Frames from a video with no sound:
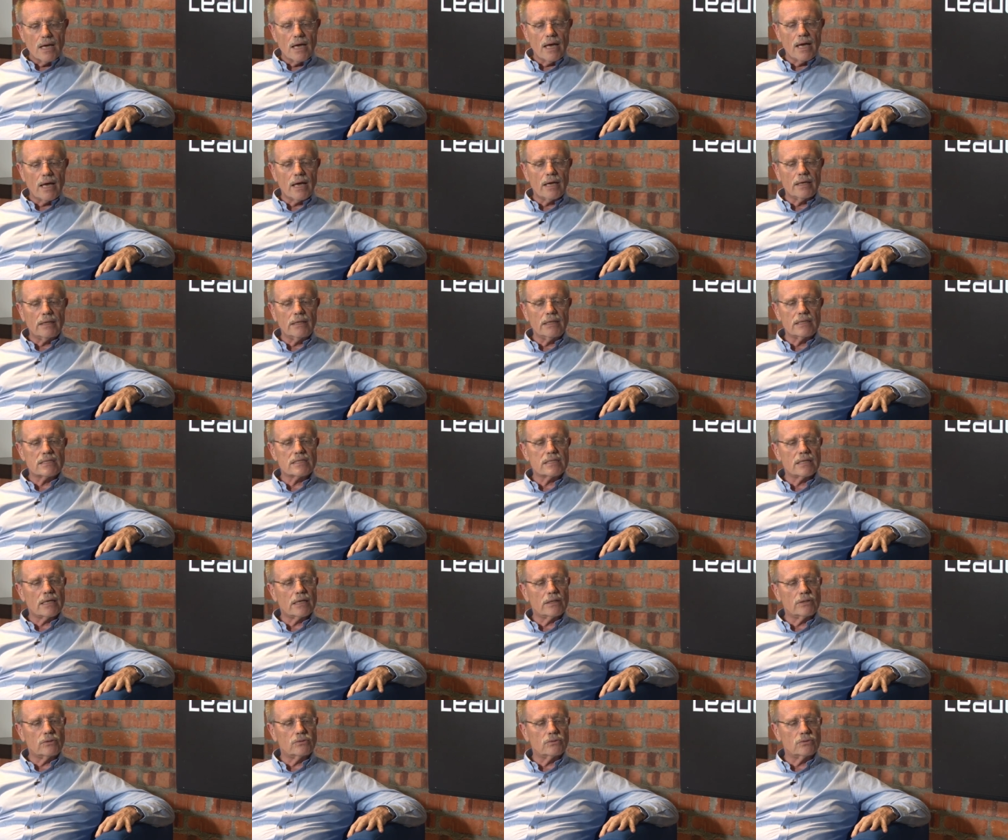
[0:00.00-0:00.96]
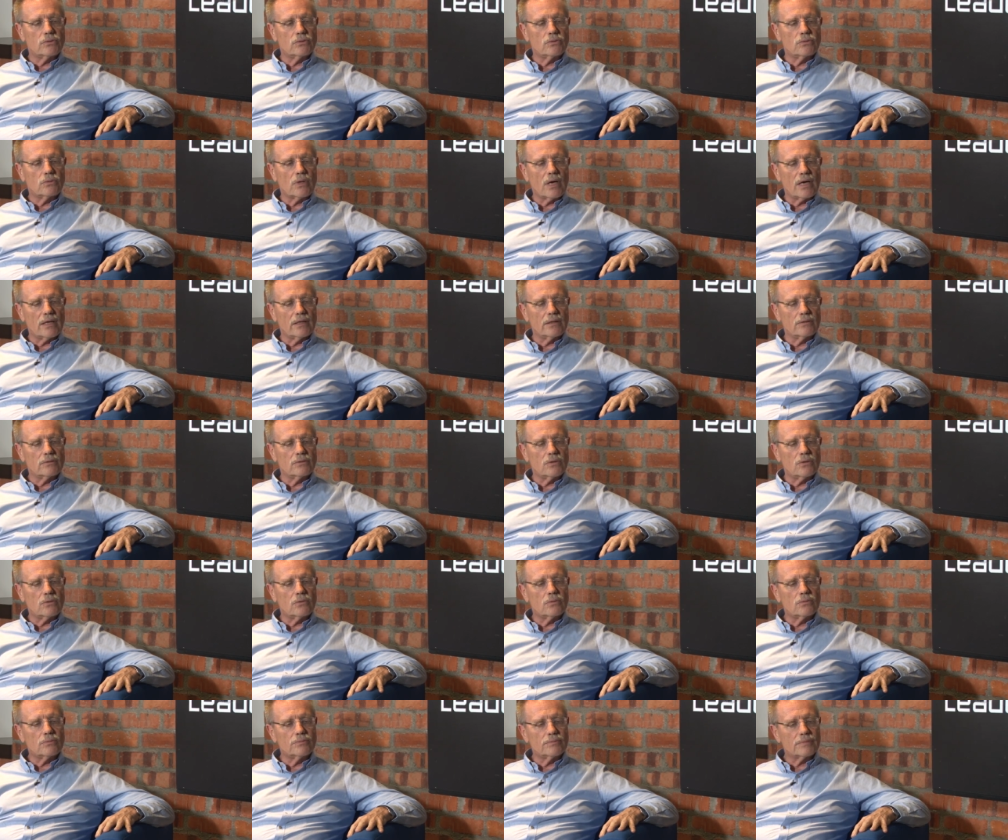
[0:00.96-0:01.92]
And he said, you
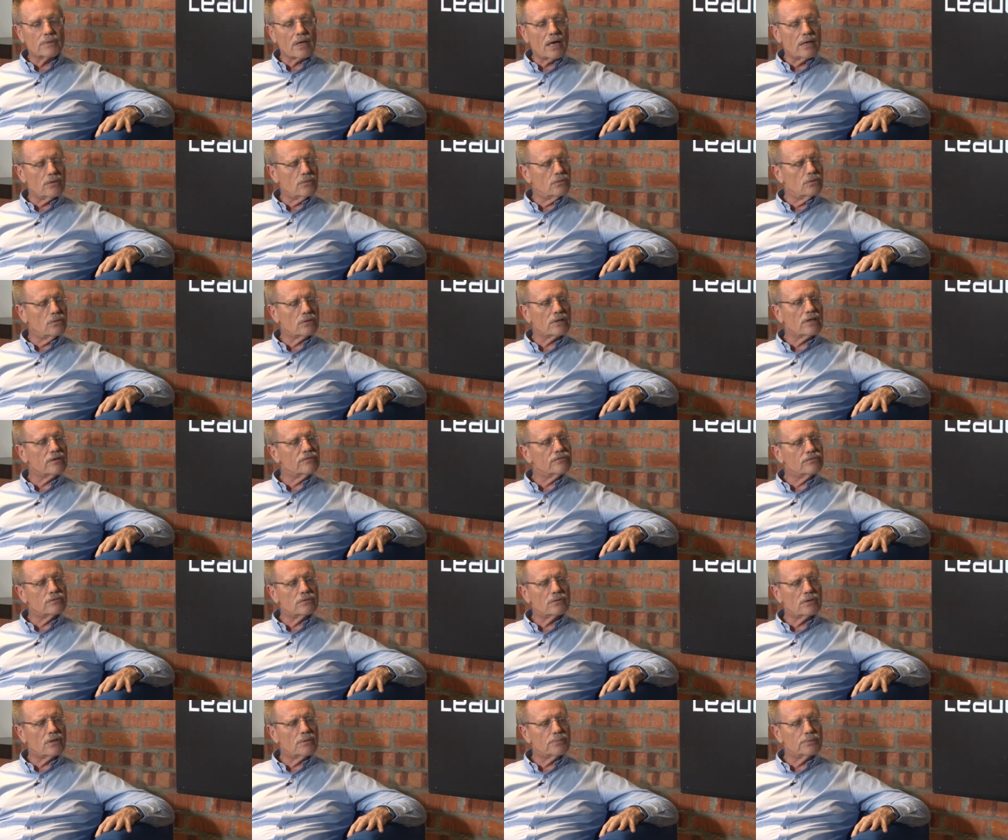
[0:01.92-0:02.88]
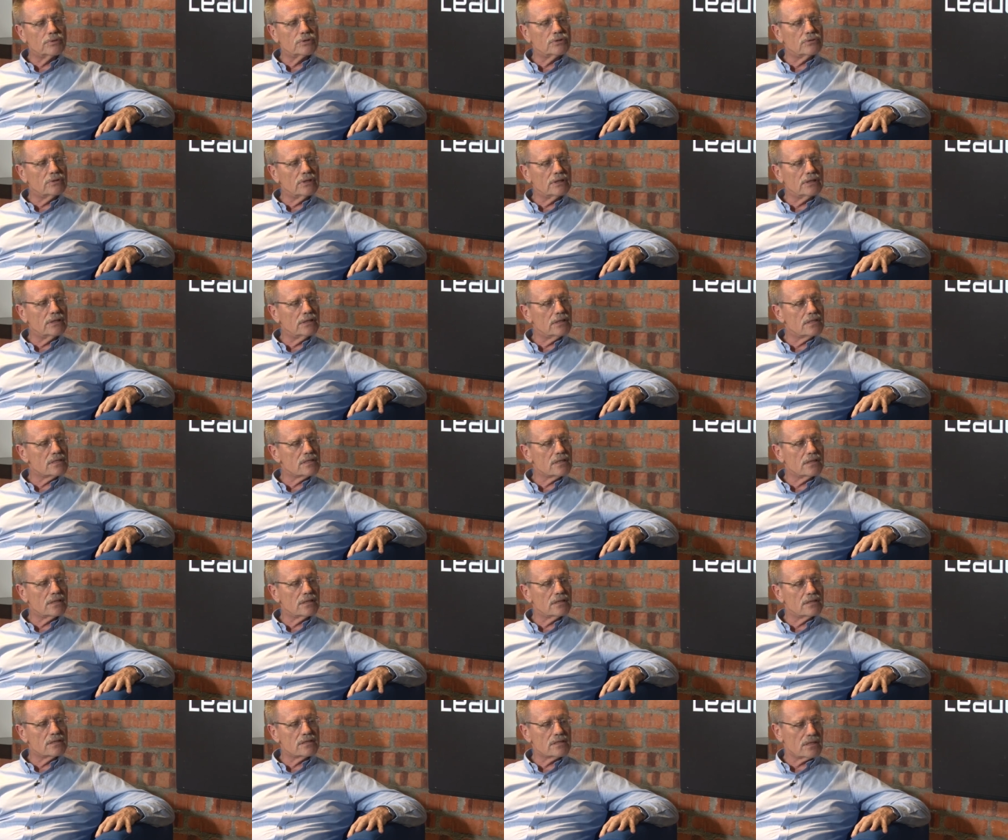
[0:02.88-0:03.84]
know, are you looking for opportunities?
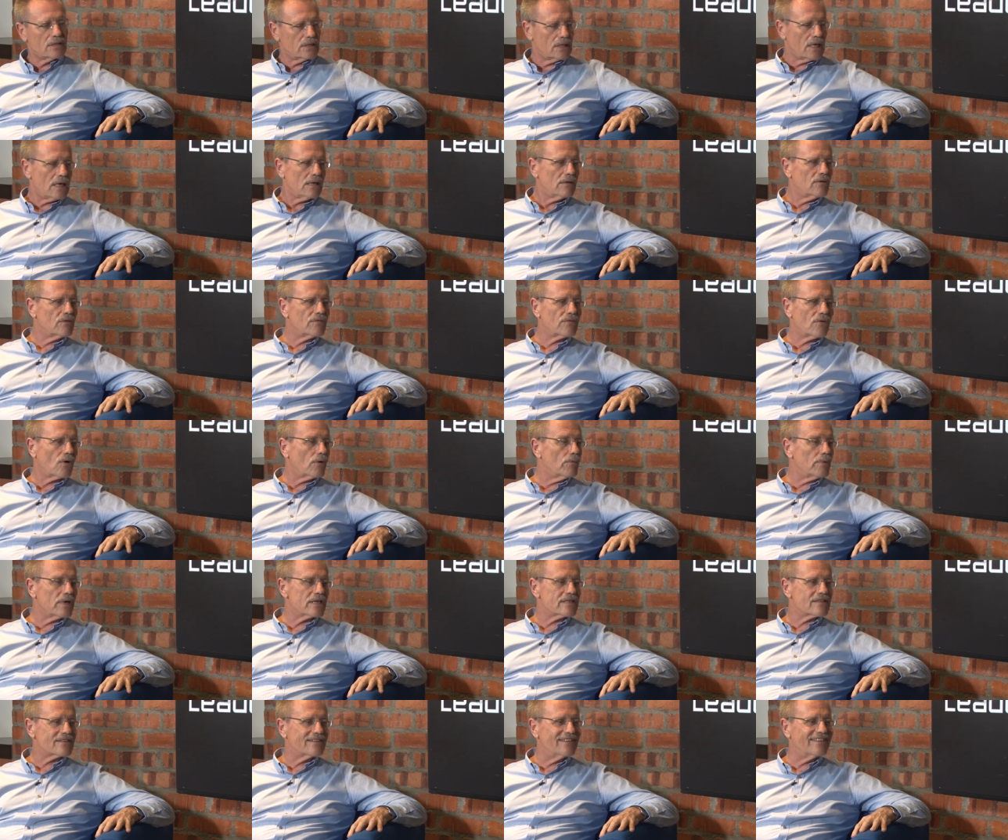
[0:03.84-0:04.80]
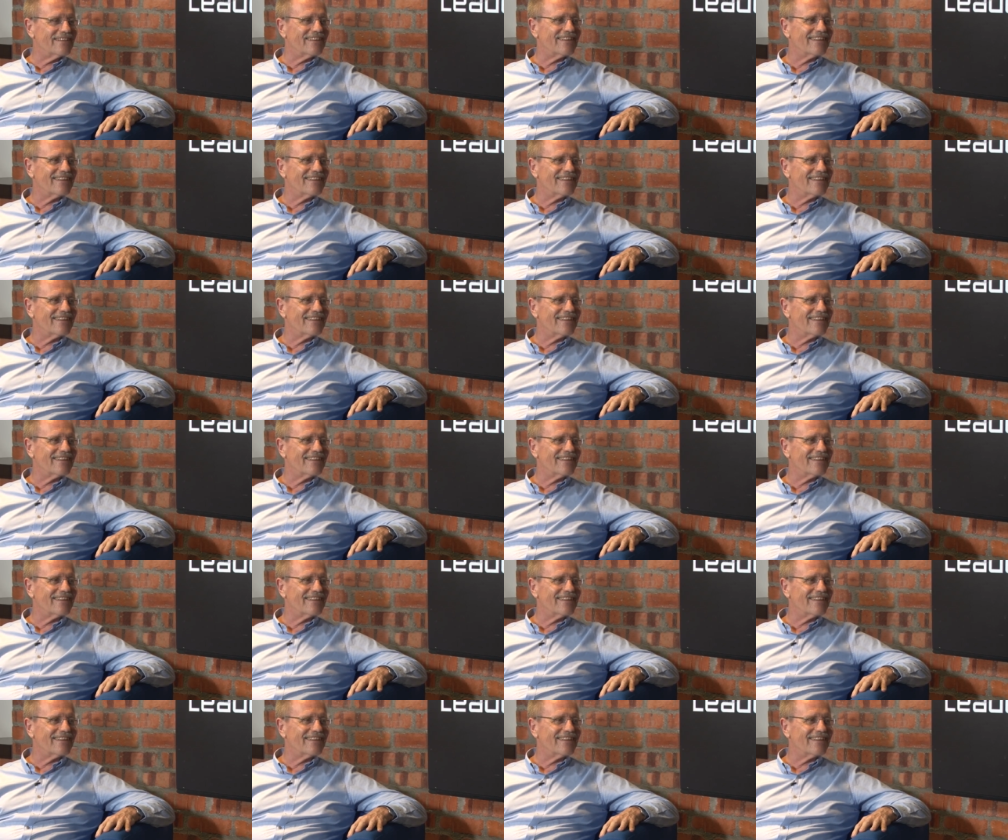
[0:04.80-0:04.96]
And I said, yeah, always.